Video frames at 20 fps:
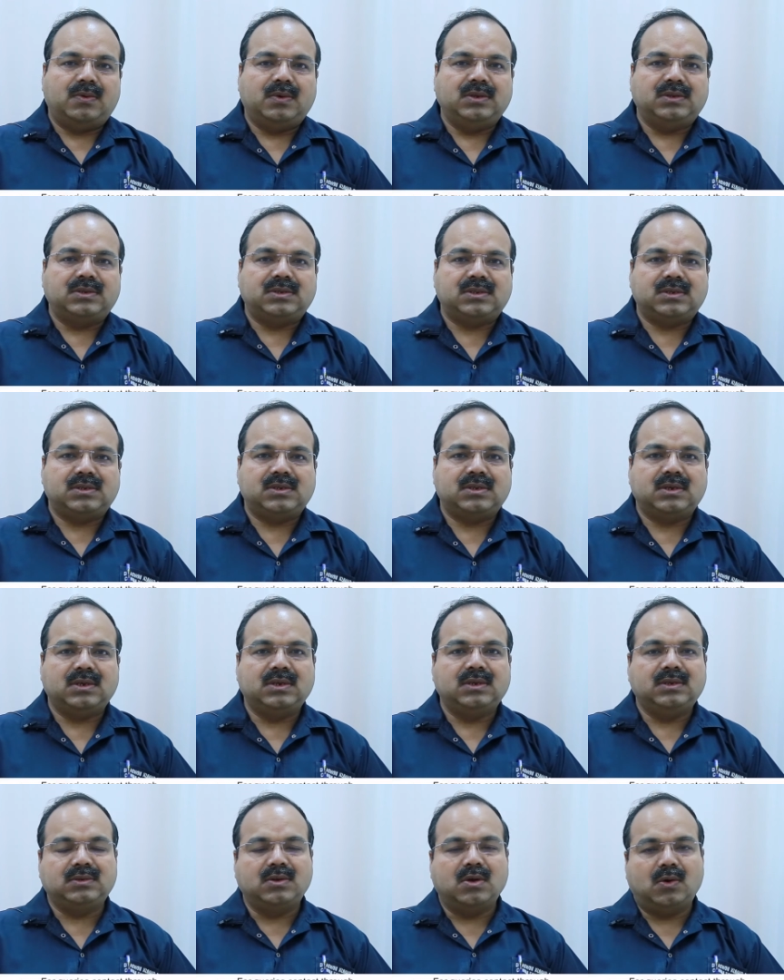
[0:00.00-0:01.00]
which
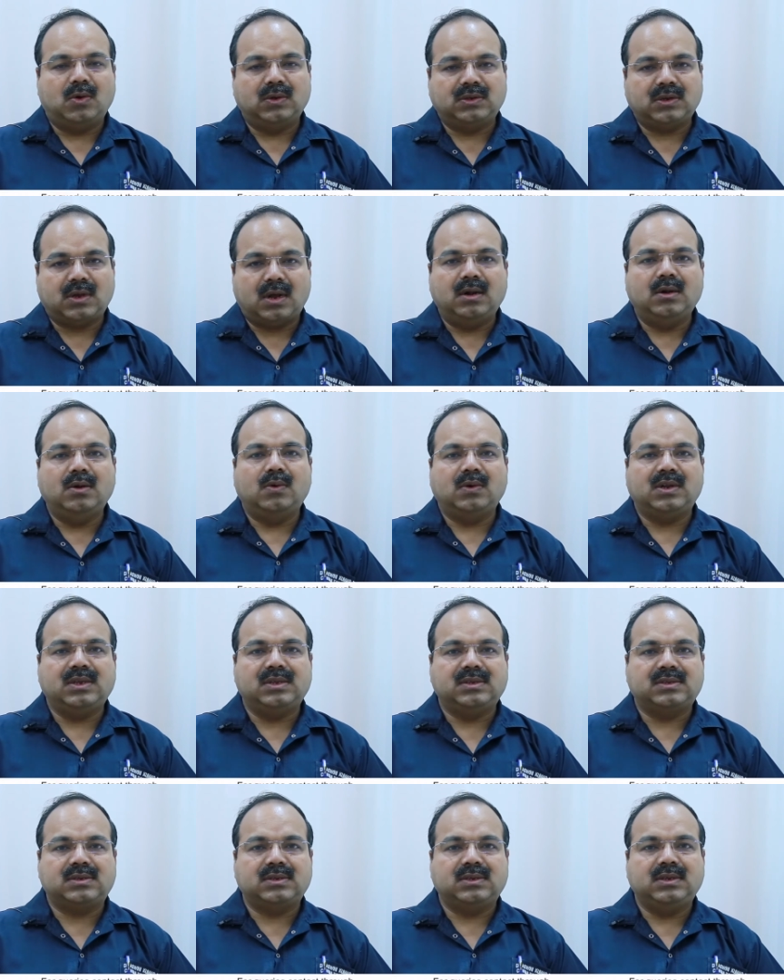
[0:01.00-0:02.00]
is goes
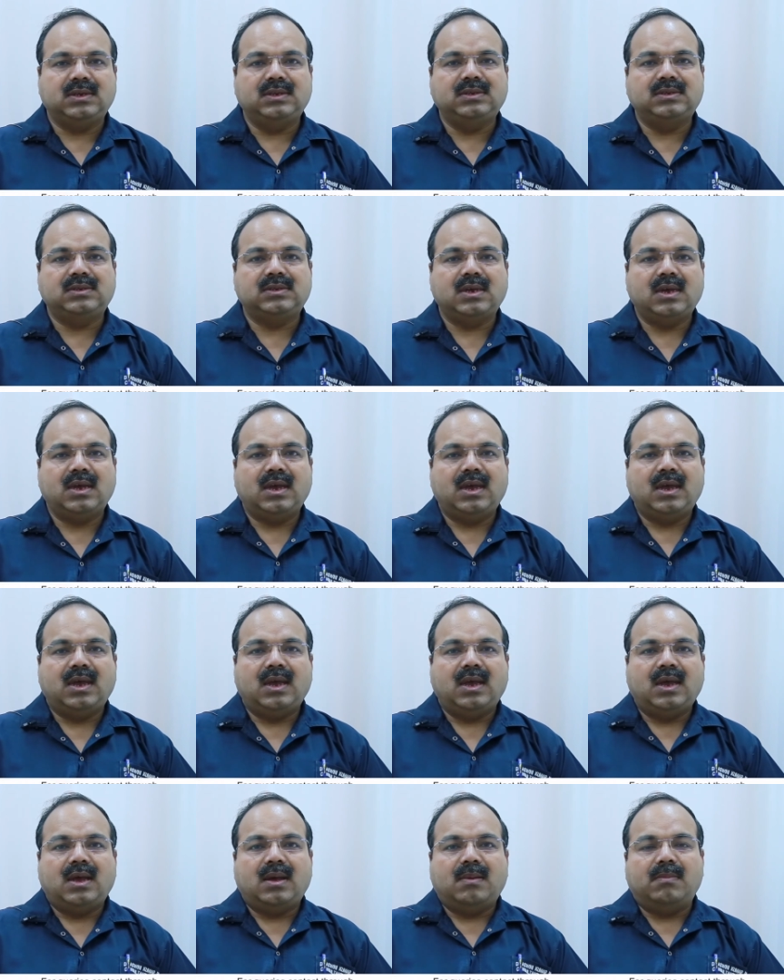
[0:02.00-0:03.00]
unnoticed is
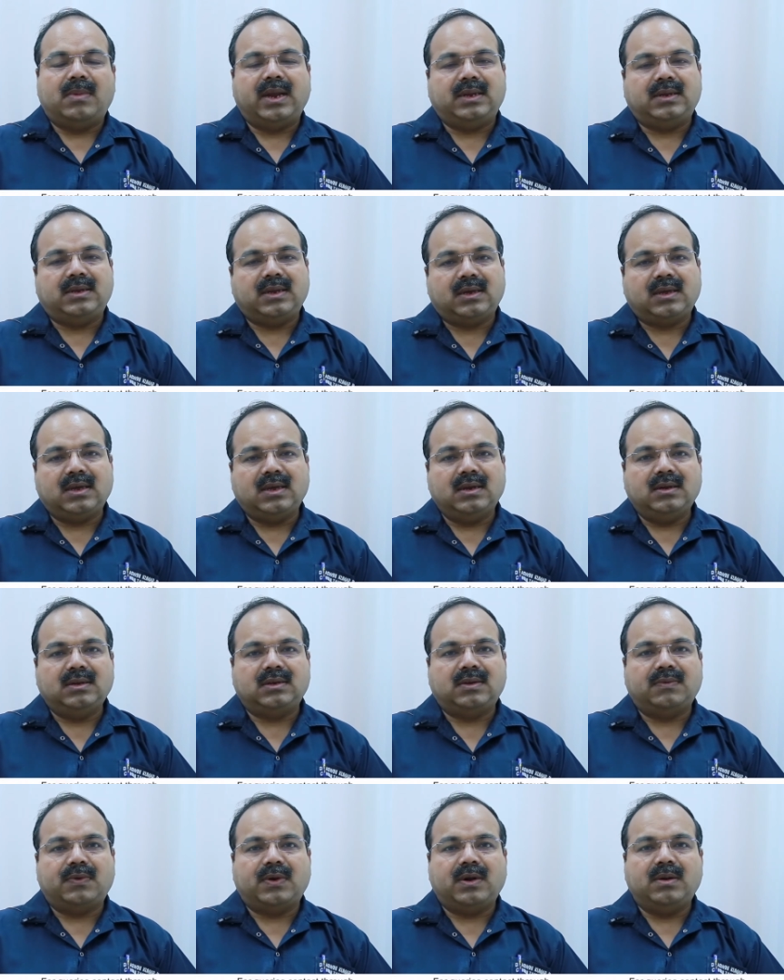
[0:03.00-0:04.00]
by taking
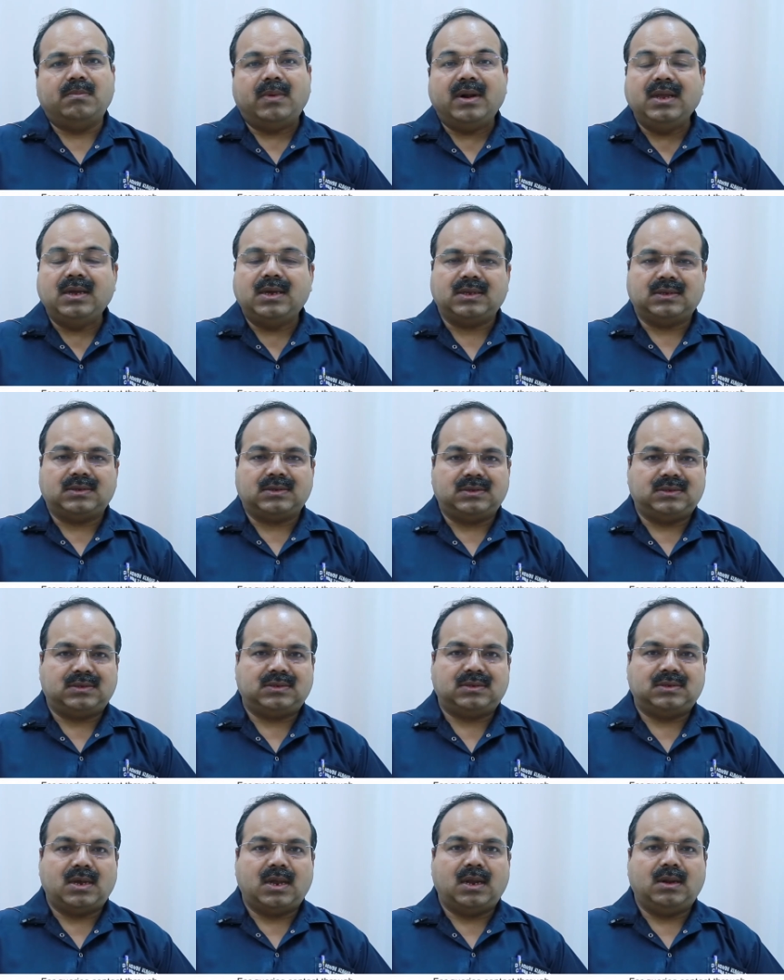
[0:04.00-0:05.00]
different
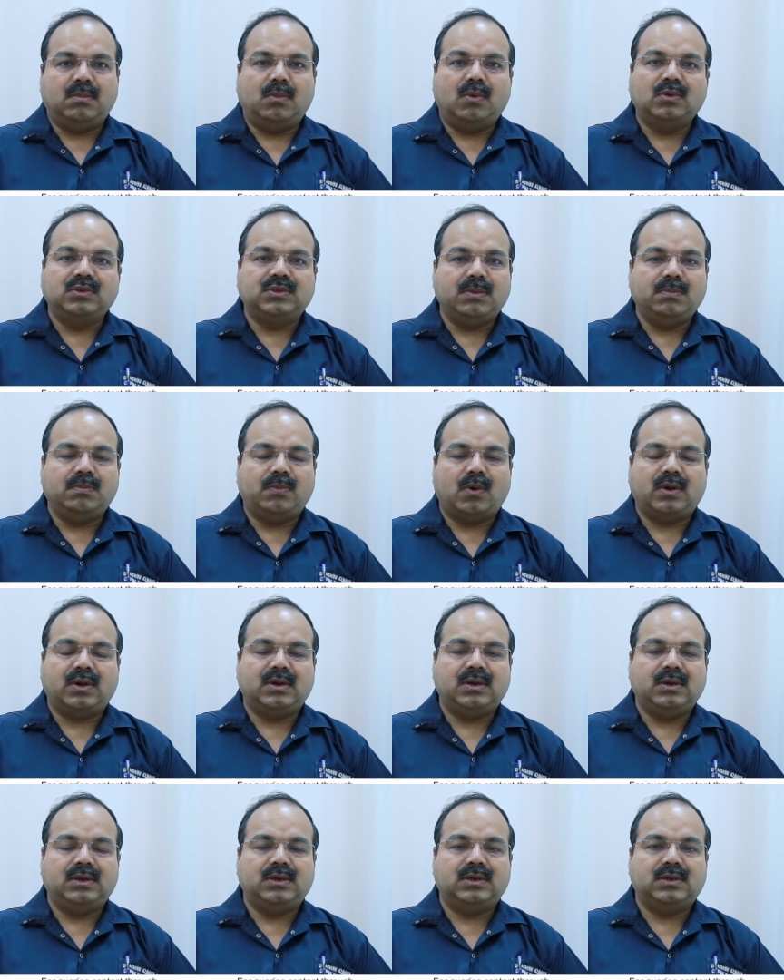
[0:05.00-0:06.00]
medications, and most
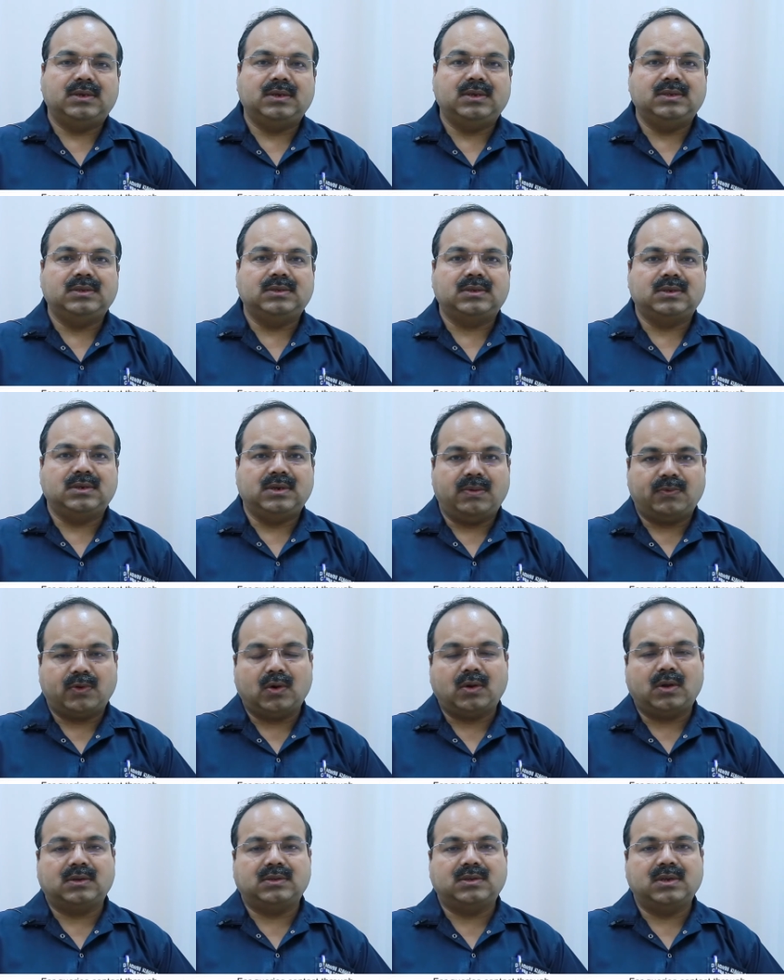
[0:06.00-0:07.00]
important is
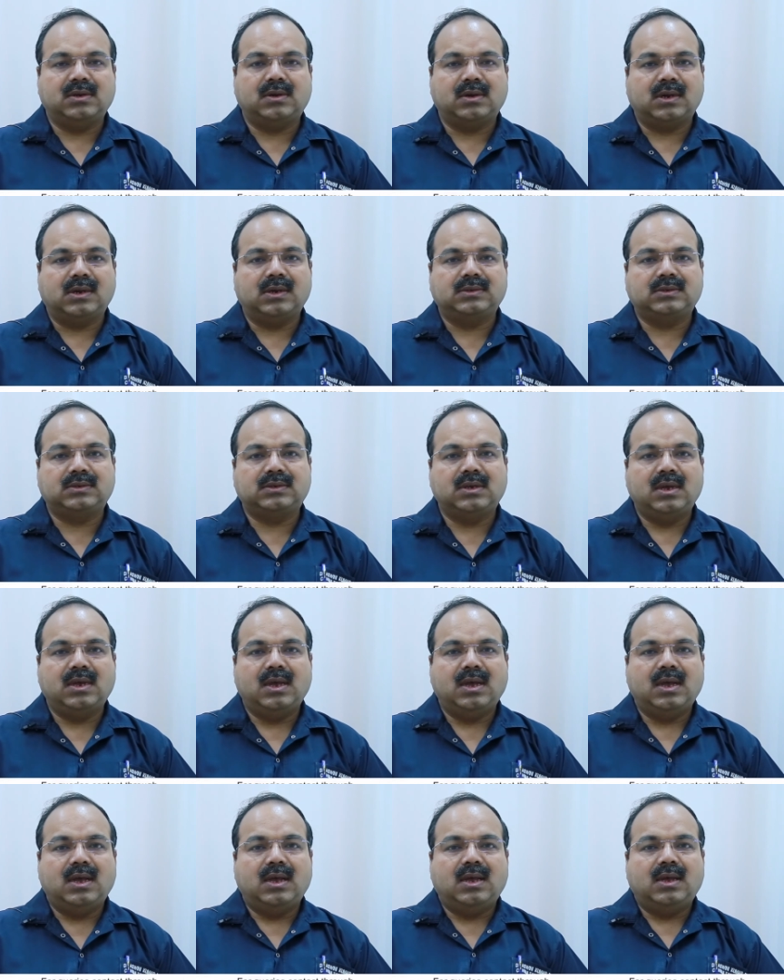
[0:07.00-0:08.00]
nephrotoxic drugs
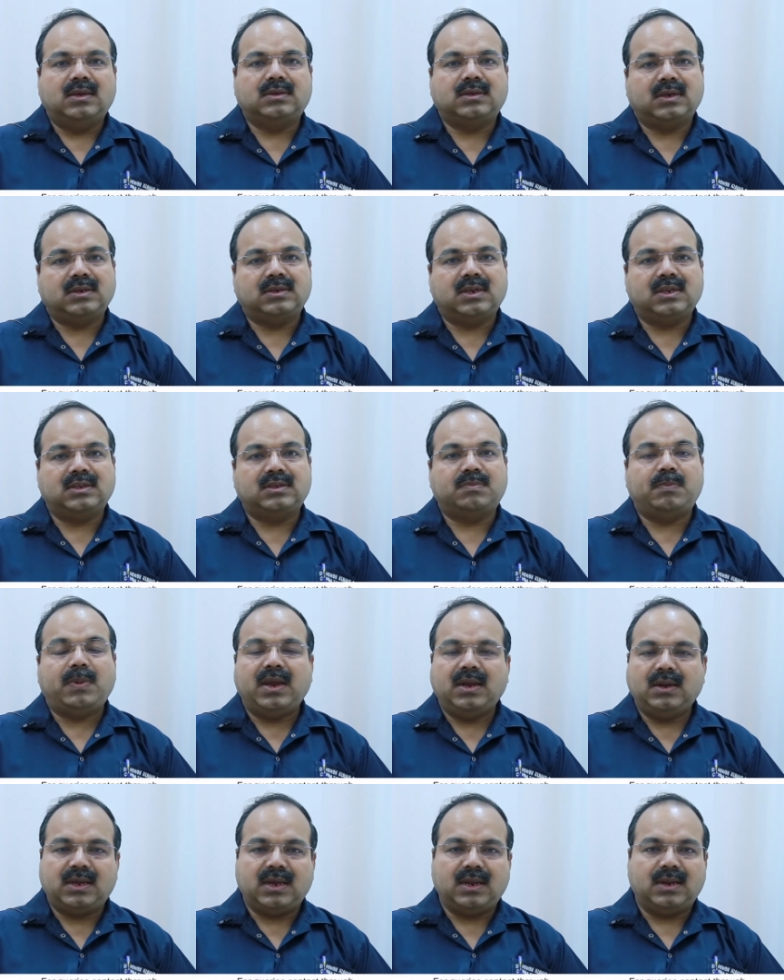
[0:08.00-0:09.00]
such as
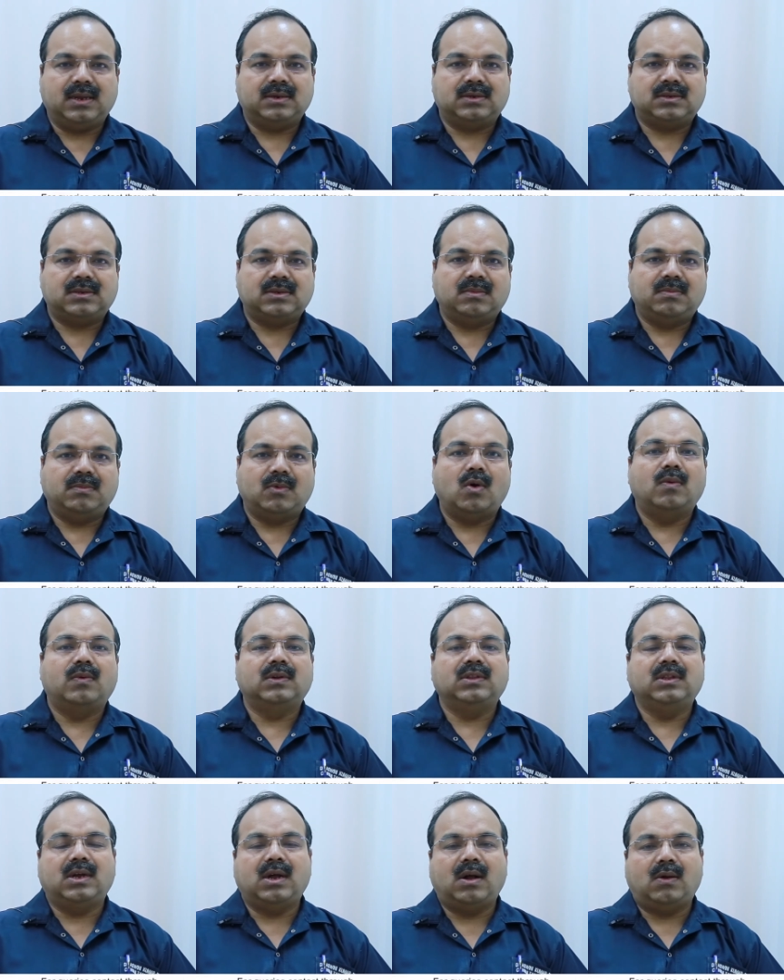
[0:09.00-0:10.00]
painkillers.
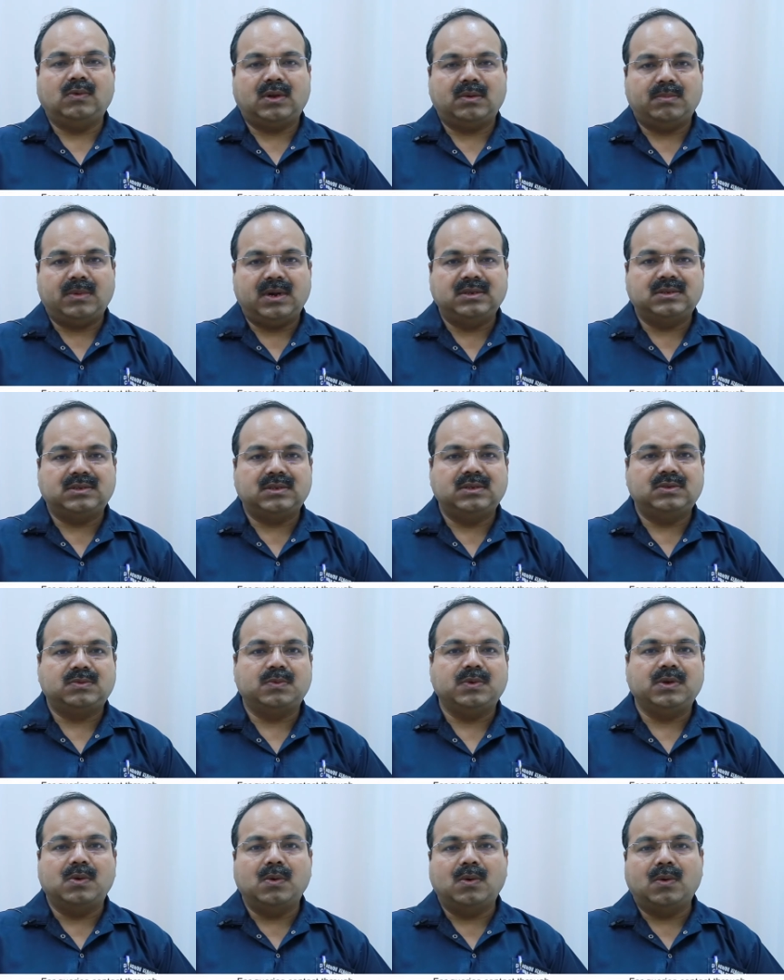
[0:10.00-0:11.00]
Over-the-counter medicines,
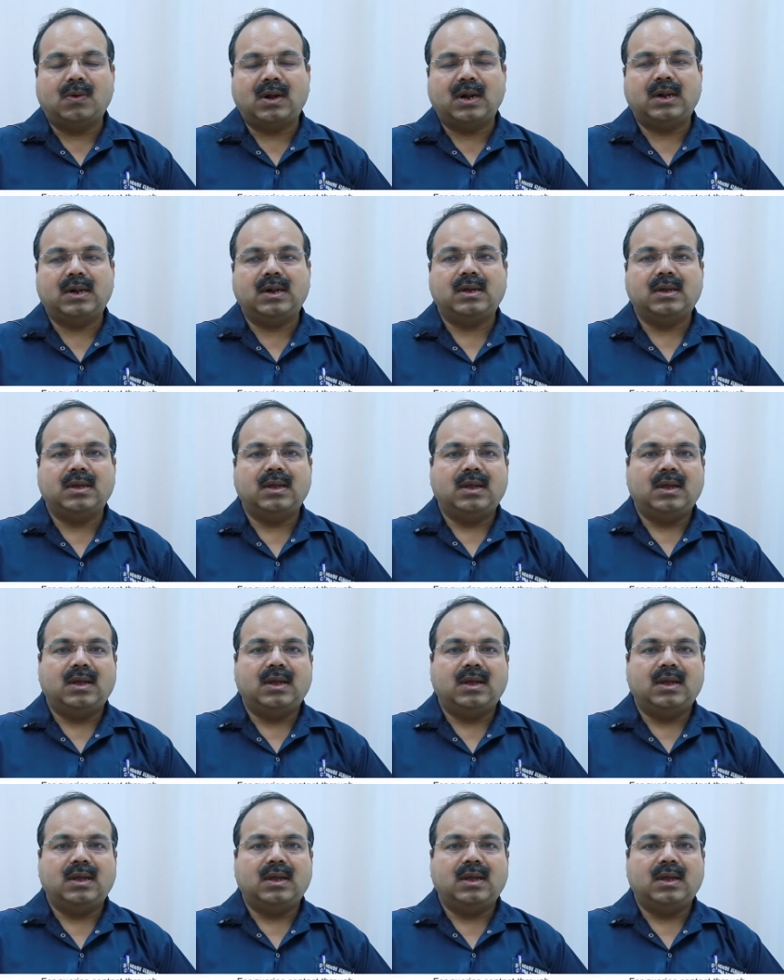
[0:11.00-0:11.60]
we go and